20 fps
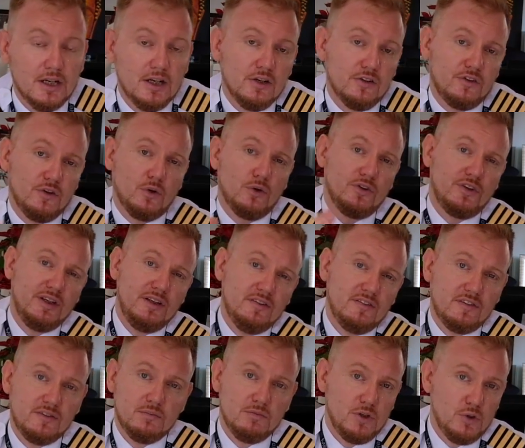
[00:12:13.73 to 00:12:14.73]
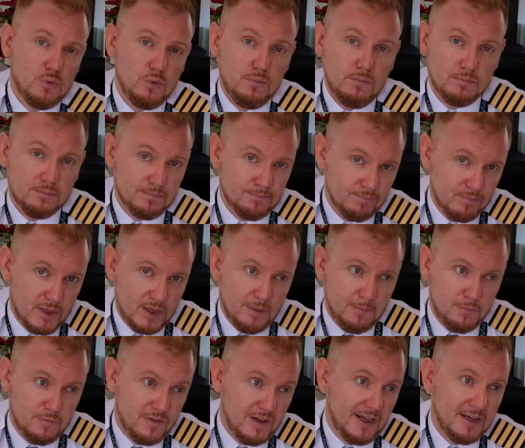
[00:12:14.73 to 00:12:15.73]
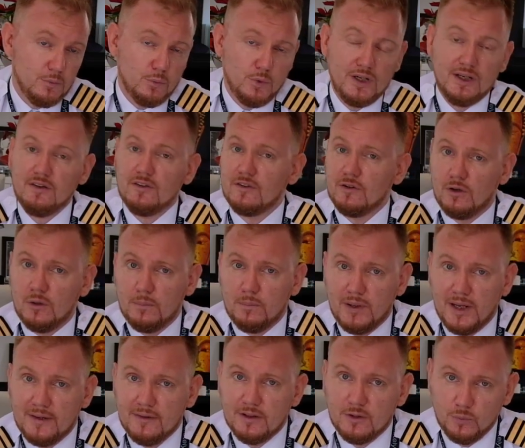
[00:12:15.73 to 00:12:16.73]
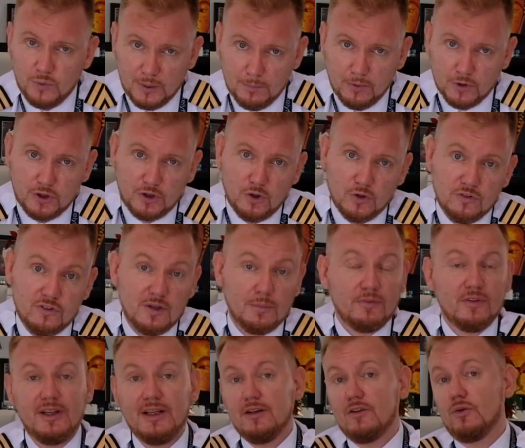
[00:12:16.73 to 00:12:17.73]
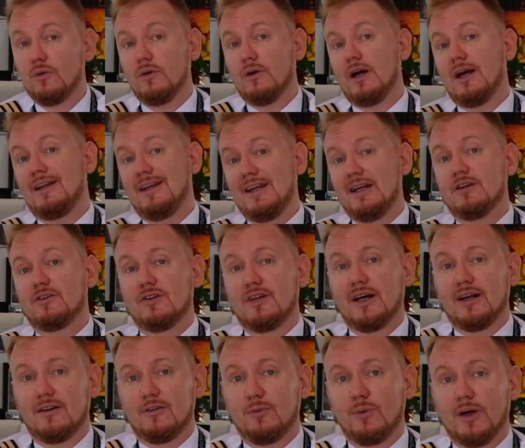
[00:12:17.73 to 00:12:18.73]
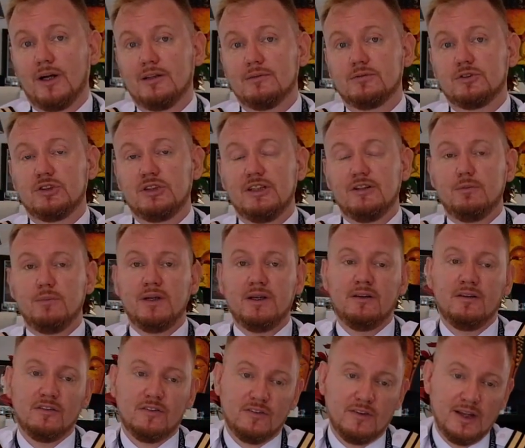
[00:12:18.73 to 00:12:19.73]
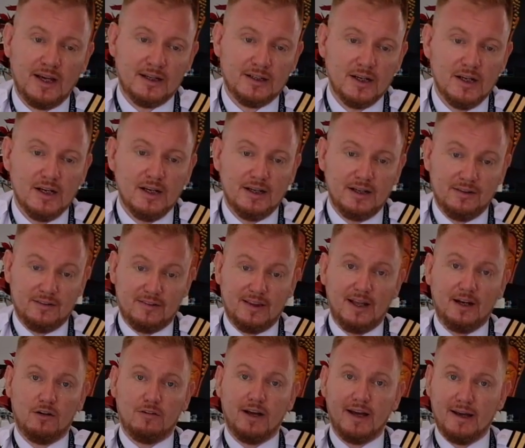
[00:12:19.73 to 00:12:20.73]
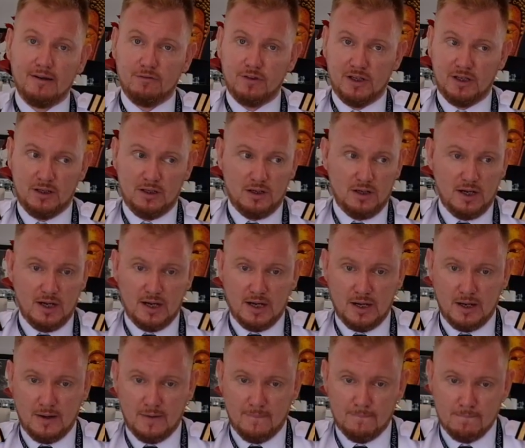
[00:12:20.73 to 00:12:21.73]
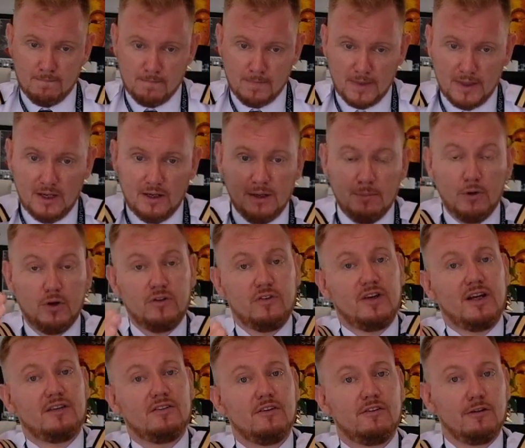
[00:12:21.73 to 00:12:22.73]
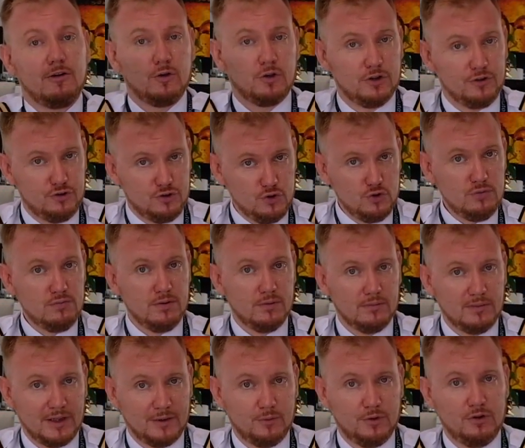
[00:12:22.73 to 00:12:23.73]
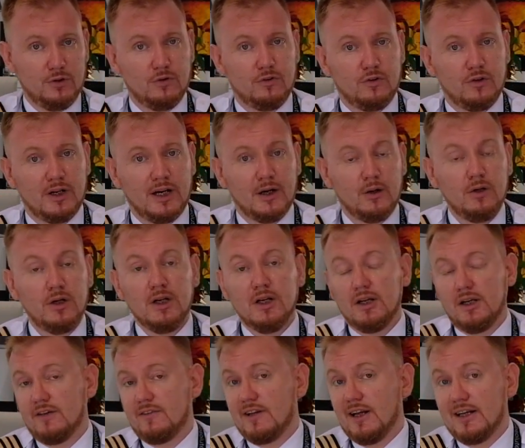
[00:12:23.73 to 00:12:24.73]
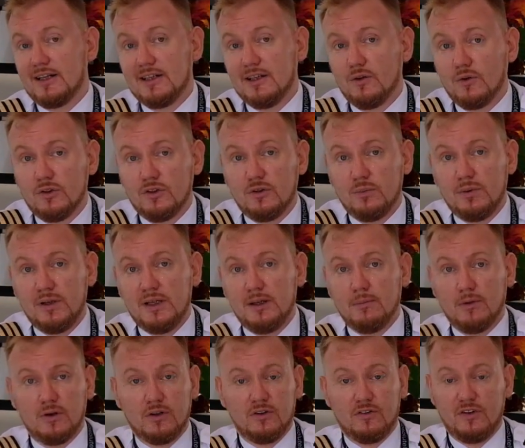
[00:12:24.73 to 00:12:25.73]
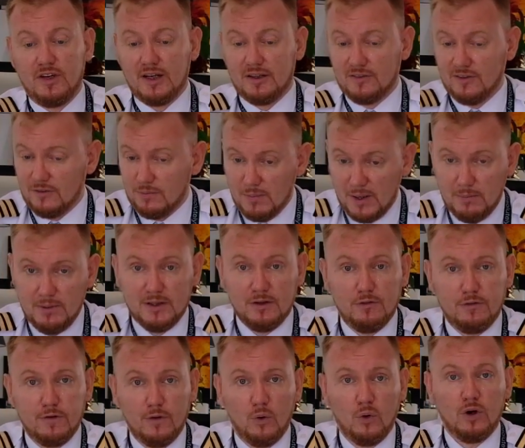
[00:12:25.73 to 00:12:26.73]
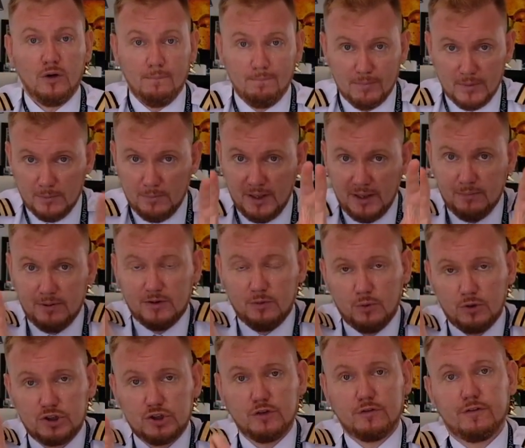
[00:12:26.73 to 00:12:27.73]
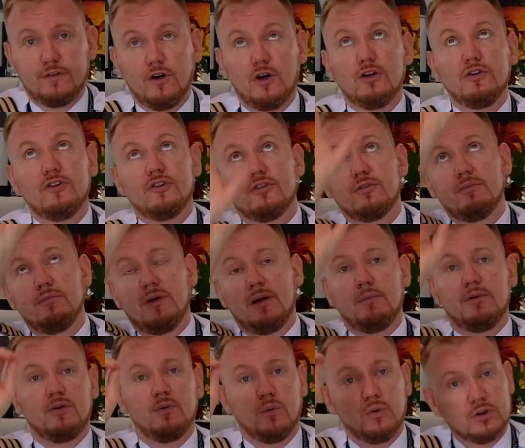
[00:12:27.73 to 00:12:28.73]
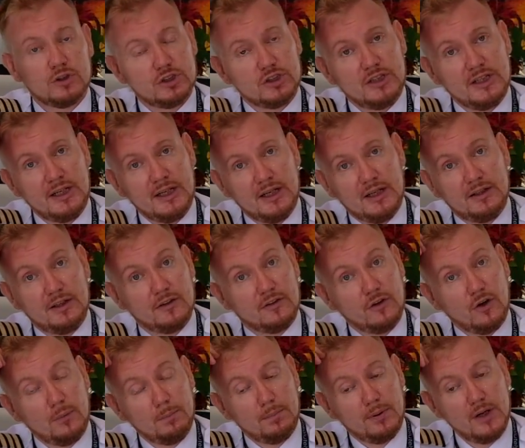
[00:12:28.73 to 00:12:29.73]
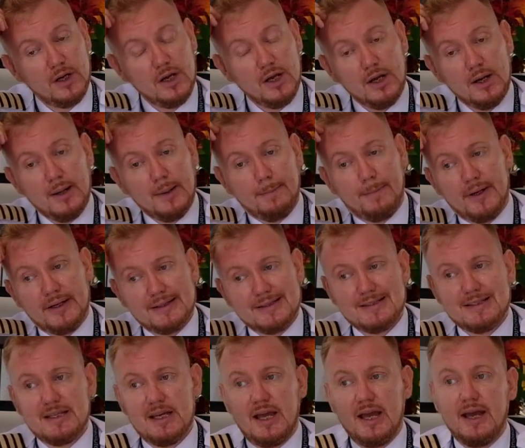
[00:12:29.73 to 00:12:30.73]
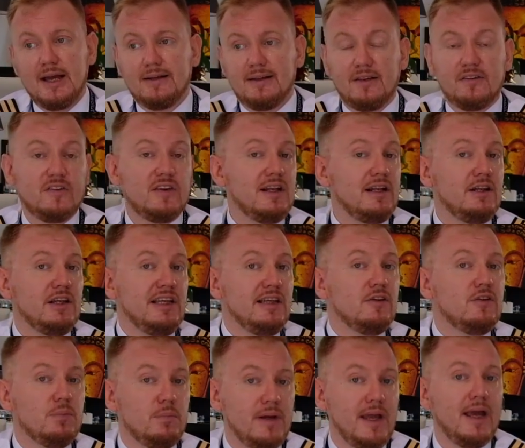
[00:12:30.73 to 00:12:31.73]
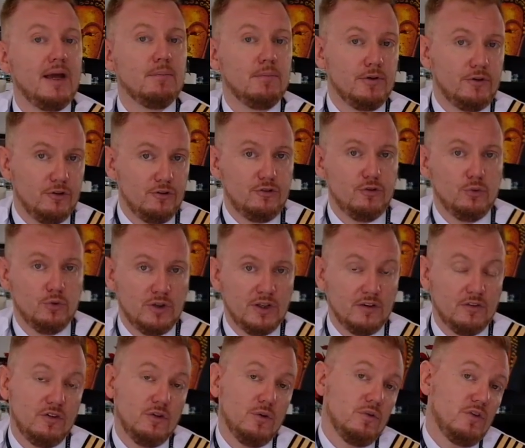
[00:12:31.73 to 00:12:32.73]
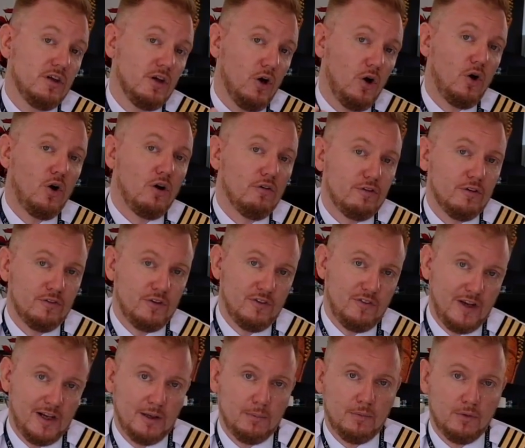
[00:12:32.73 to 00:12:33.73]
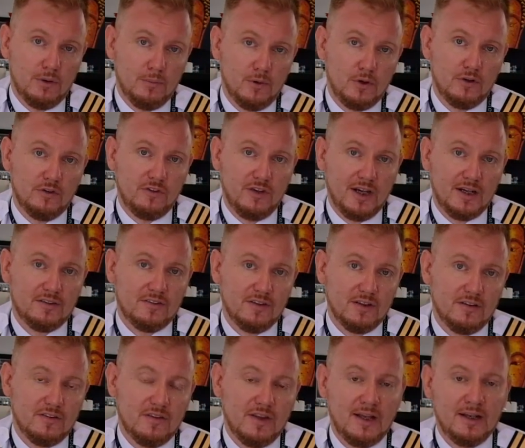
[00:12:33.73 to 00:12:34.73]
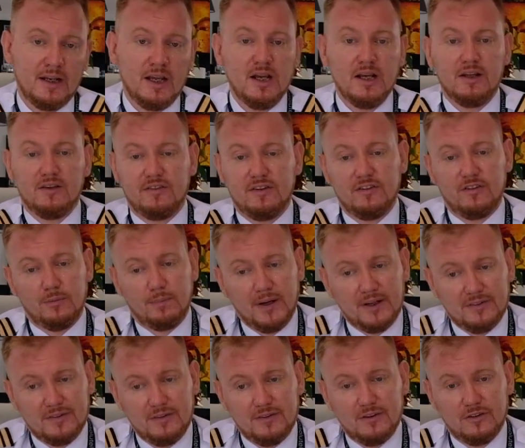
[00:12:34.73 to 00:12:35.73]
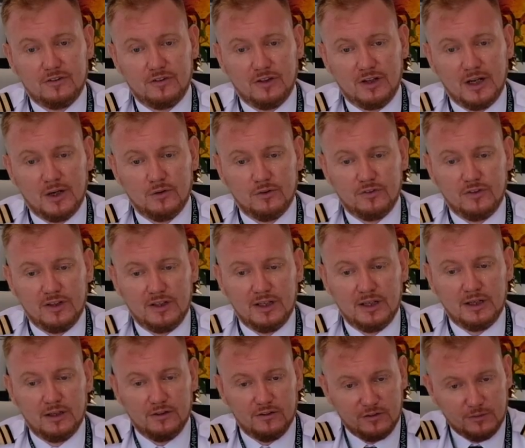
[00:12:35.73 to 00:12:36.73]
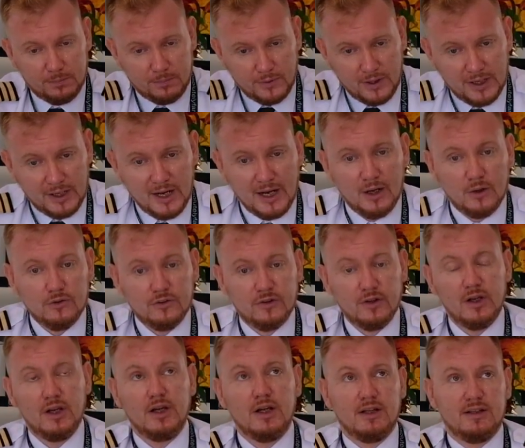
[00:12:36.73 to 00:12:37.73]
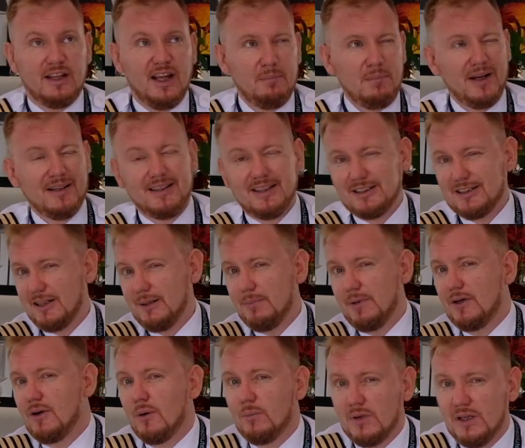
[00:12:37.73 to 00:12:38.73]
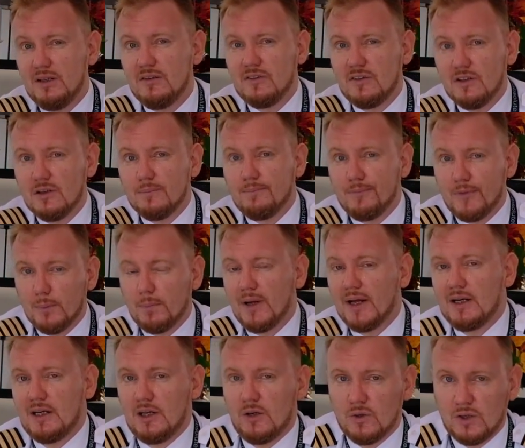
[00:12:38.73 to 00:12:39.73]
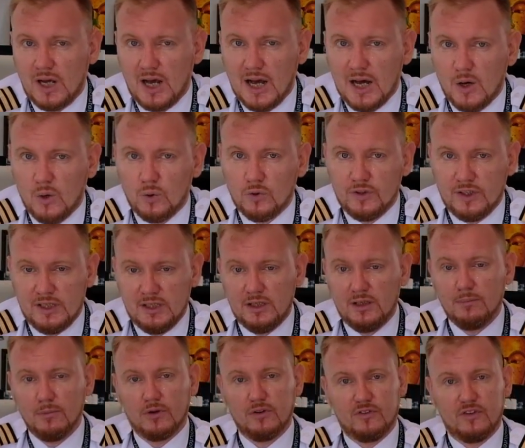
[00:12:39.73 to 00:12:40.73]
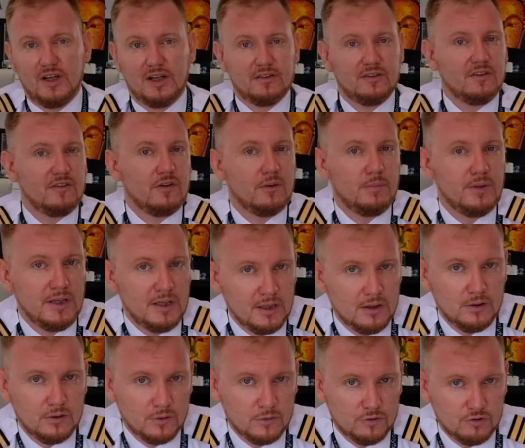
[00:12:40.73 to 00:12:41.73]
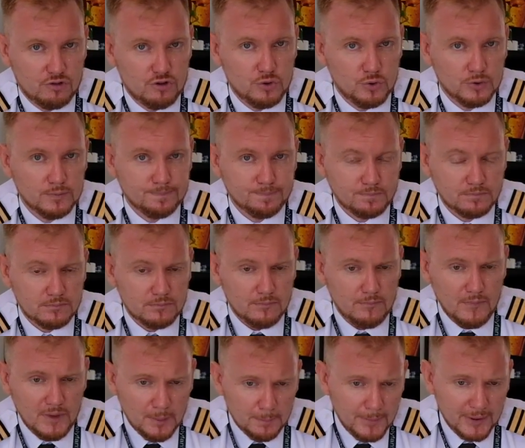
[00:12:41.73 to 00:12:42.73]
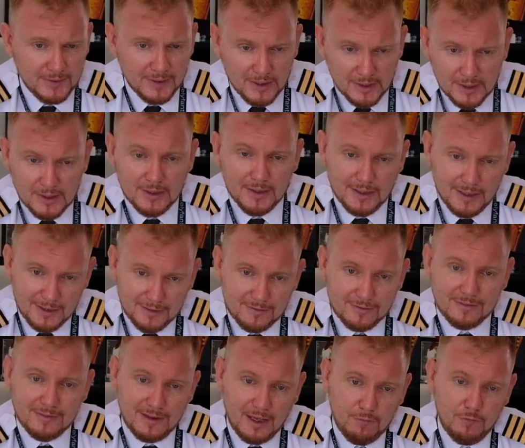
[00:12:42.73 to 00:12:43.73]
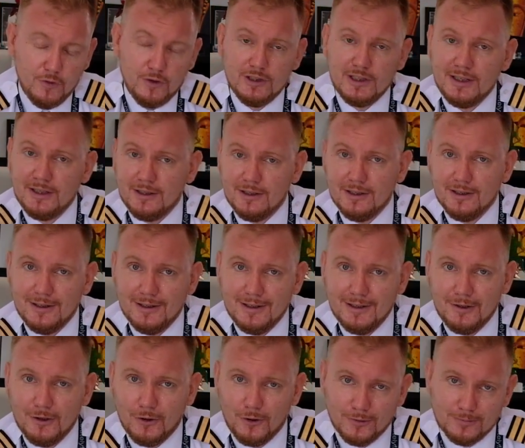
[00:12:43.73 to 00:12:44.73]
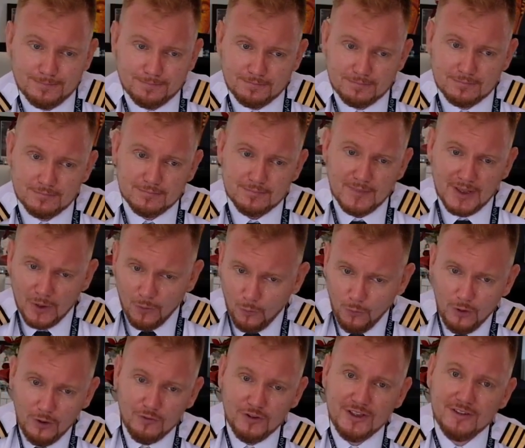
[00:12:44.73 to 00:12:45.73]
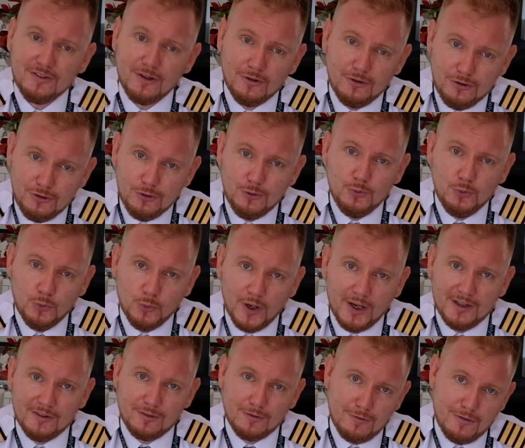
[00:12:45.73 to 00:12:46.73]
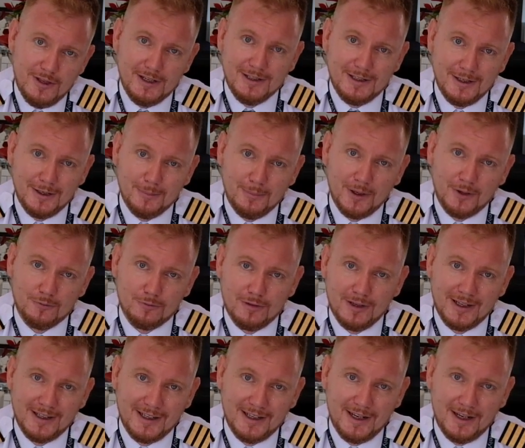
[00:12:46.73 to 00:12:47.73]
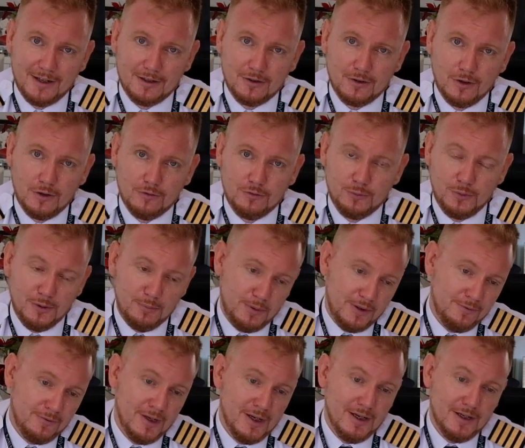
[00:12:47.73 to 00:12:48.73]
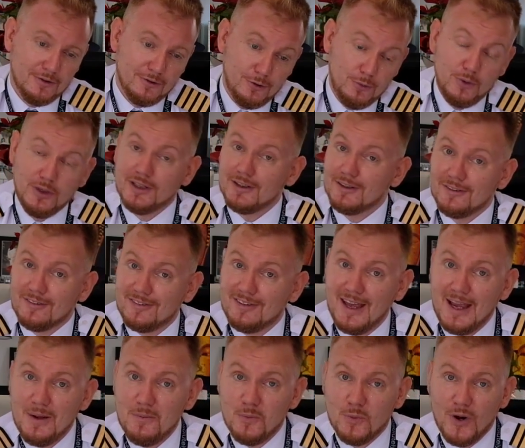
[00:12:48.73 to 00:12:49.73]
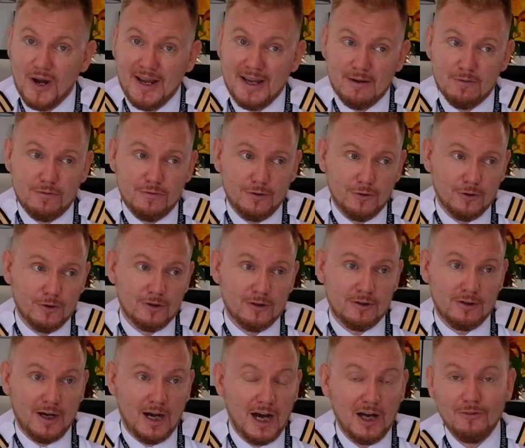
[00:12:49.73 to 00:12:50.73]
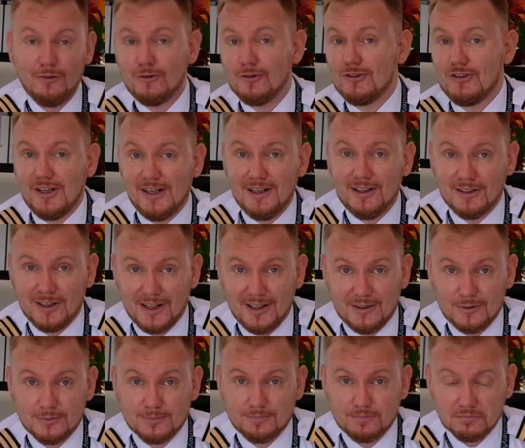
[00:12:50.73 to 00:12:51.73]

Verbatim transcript: So these new uh, flying wings or blended wing body concepts need to adhere to that as well. So this means that instead of having um, emergency exits along a tube, like we're used to now, it's likely going to be emergency exits maybe in the floor, maybe towards the front, maybe towards the, the top. But uh, they still need to be able to do this using half of the available emergency exits. And since the passengers are now sitting spread out, that might actually become easier depending on how the emergency exits are being construed. But it's definitely, you know, all of these are new ways of thinking about flying an aircraft. We've been doing it the same way for 100 years now.